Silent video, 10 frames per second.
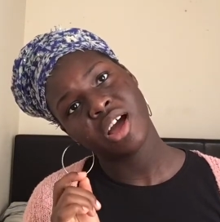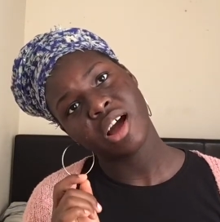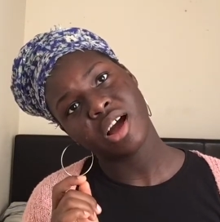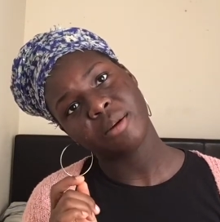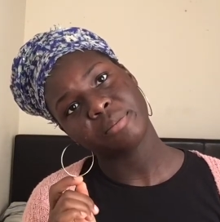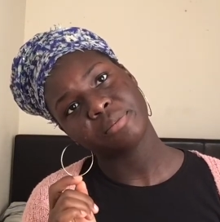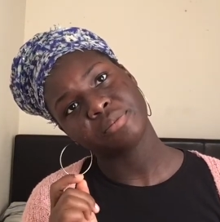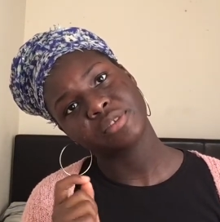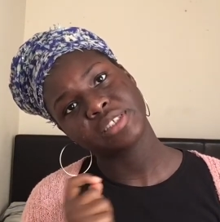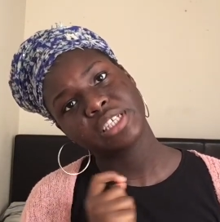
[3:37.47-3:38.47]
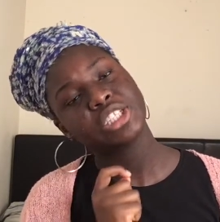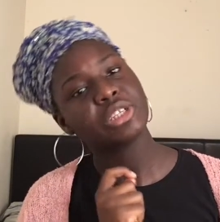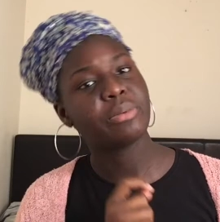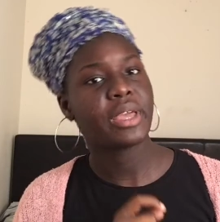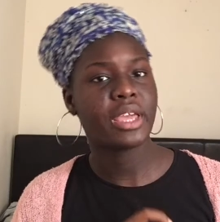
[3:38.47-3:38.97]

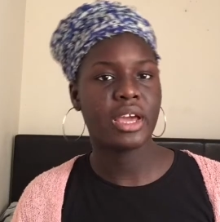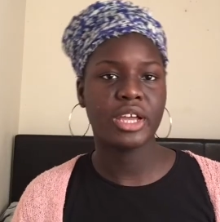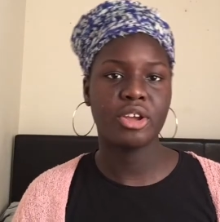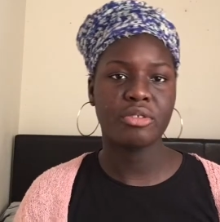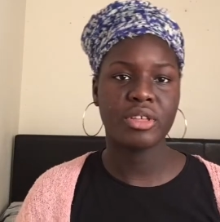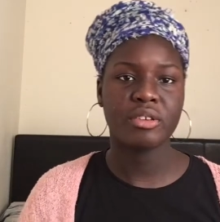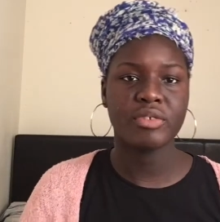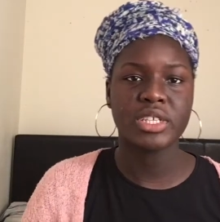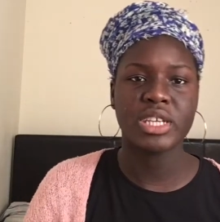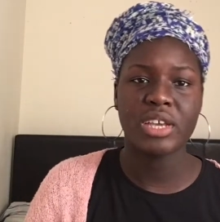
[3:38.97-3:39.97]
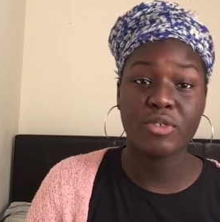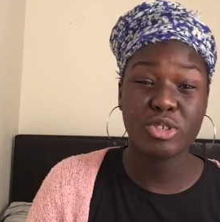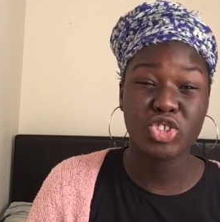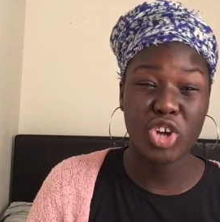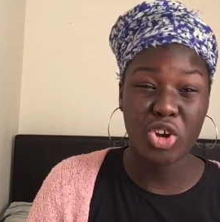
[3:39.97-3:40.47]
CGP, I know that if you
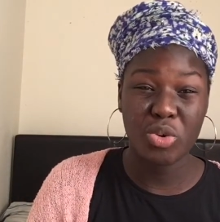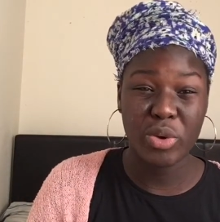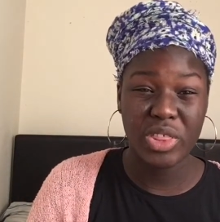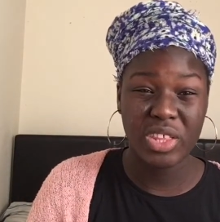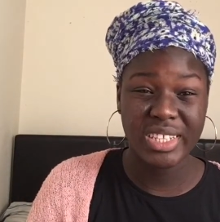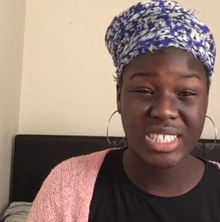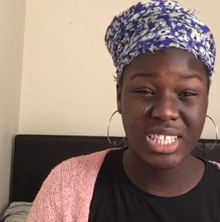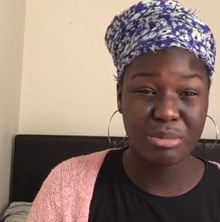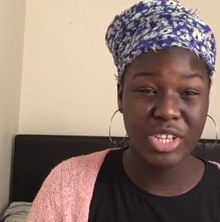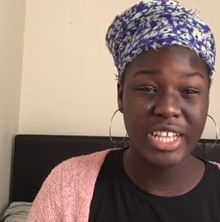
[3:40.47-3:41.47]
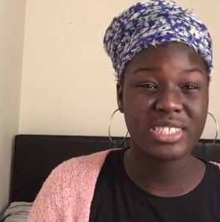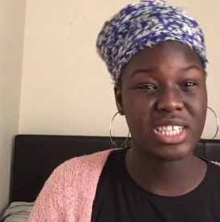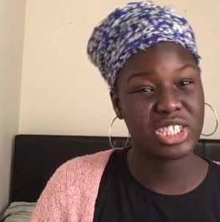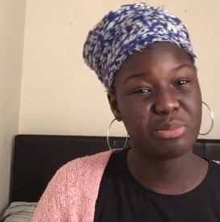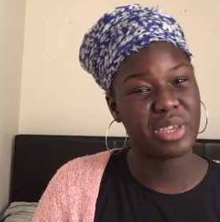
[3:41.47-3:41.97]
struggle with subjects,
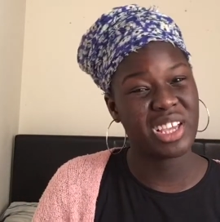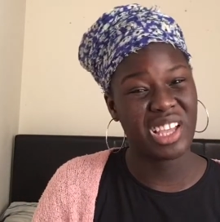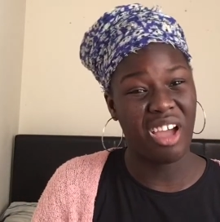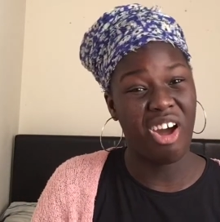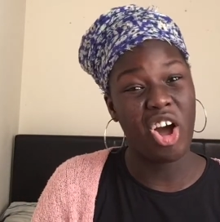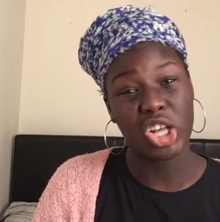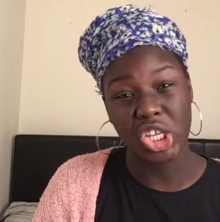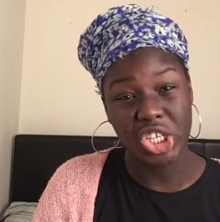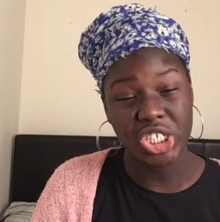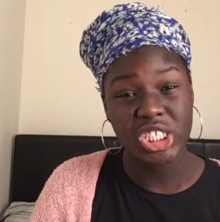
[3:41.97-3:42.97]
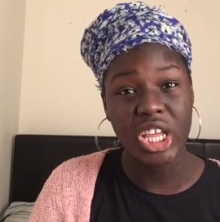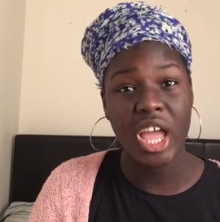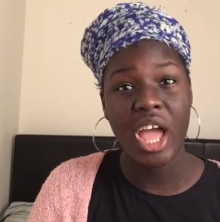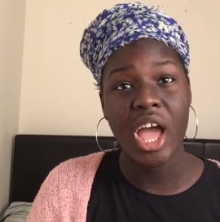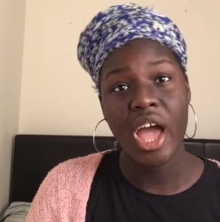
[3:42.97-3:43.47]
CGP are good,
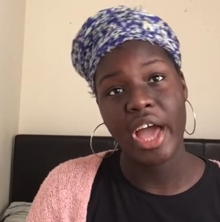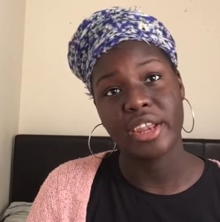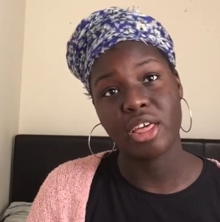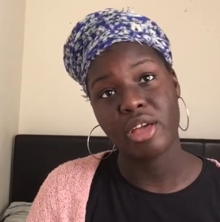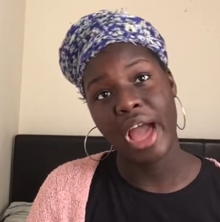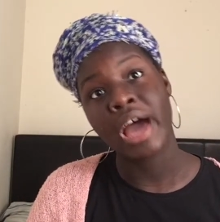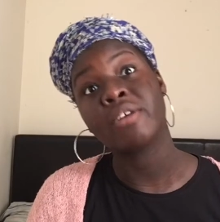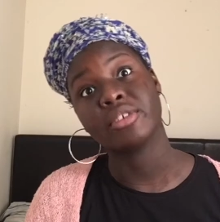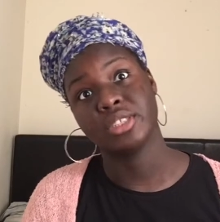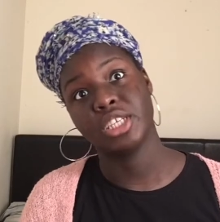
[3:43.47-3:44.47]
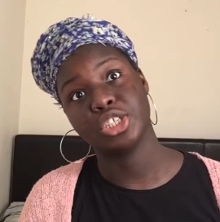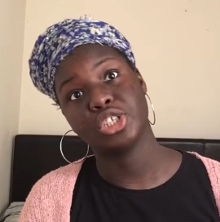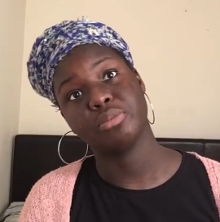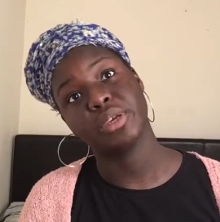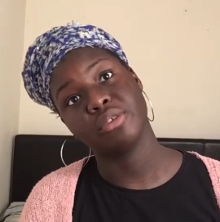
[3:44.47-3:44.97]
and I have a
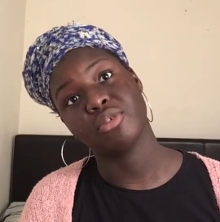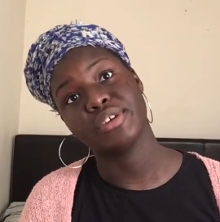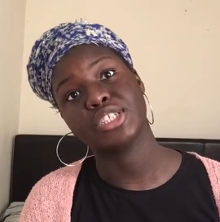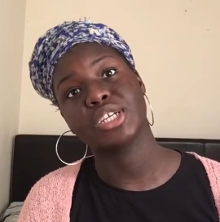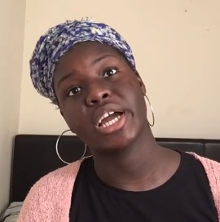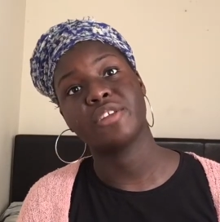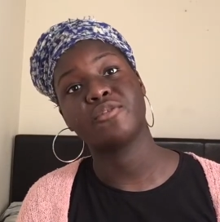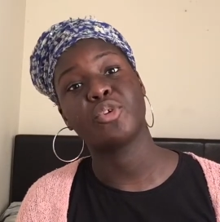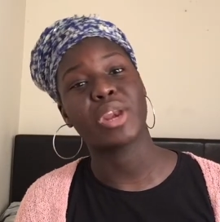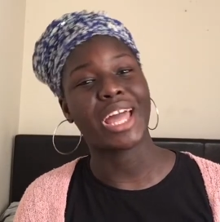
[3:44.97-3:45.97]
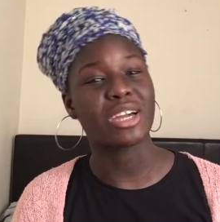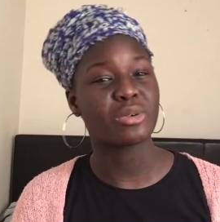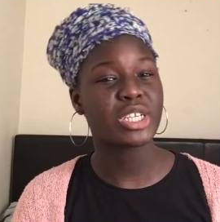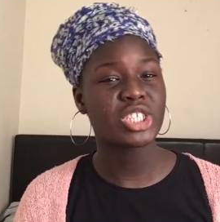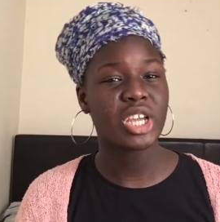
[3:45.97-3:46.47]
CGP revision guide for
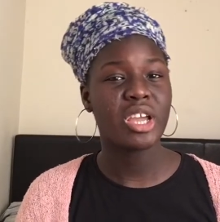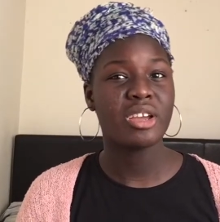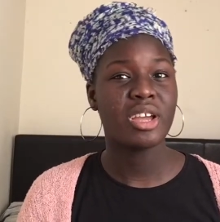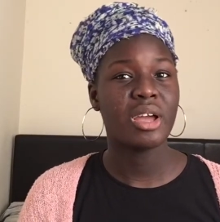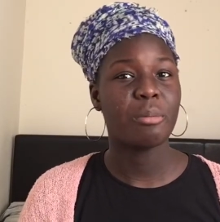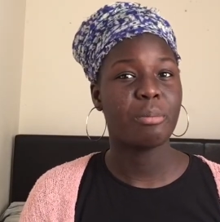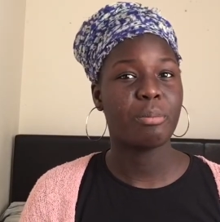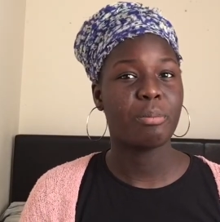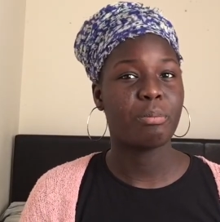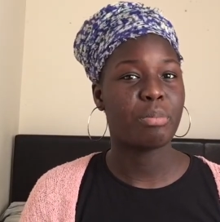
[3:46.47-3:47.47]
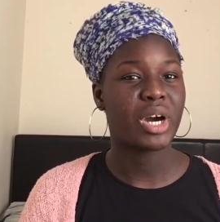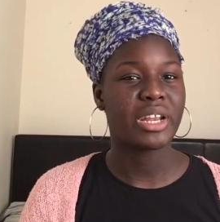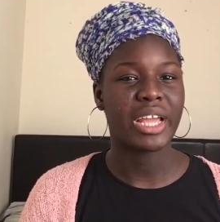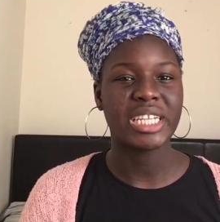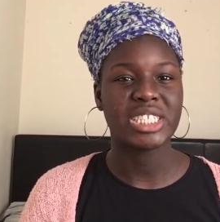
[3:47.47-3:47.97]
language, but
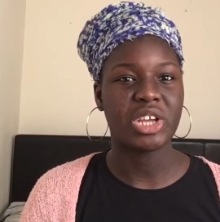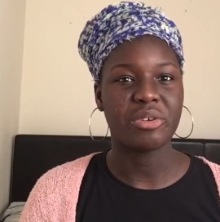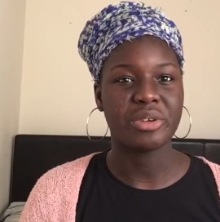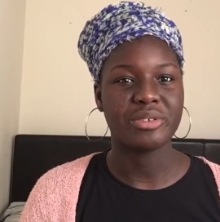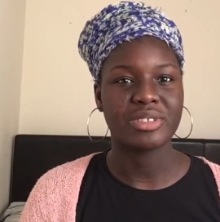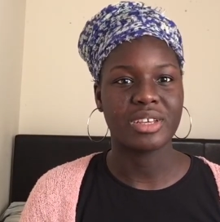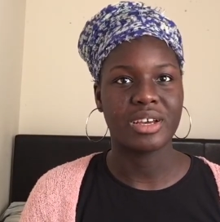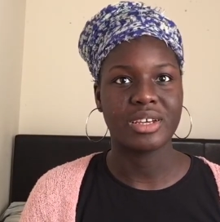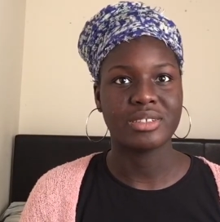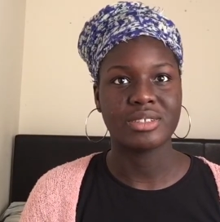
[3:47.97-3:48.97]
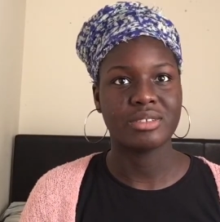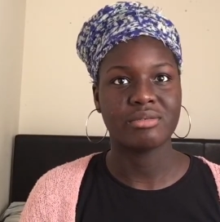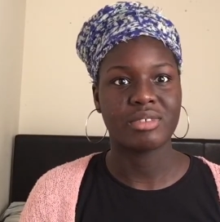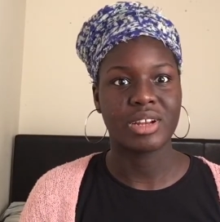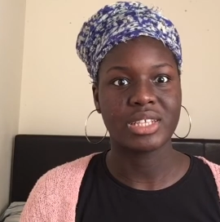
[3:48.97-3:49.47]
I don't use it. I didn't
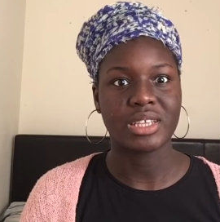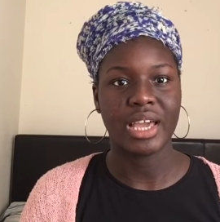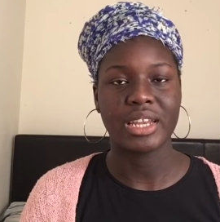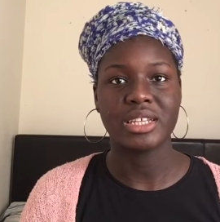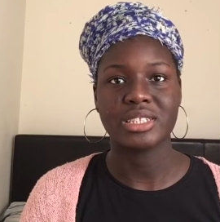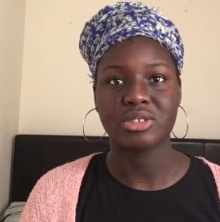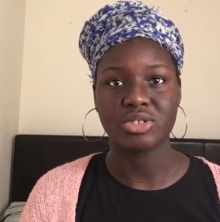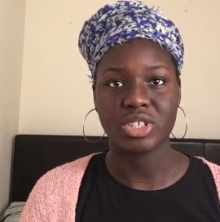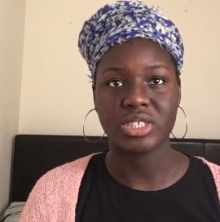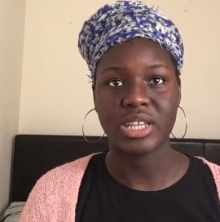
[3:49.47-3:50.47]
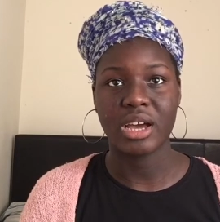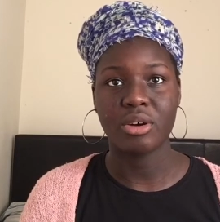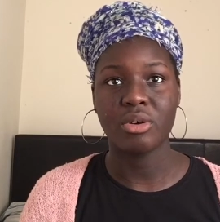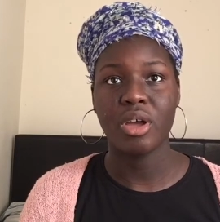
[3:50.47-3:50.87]
realize I had it until just now.